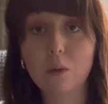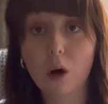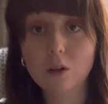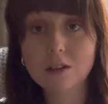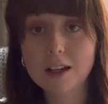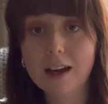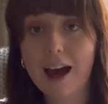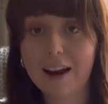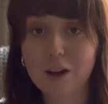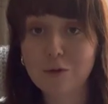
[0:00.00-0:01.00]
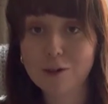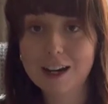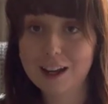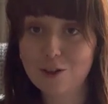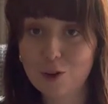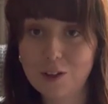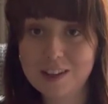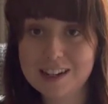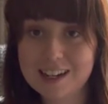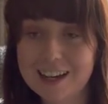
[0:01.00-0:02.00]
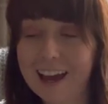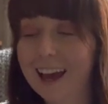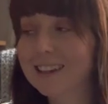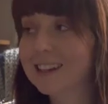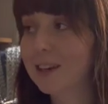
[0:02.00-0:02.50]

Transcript: Walter, and I really enjoyed The Dinner Guest.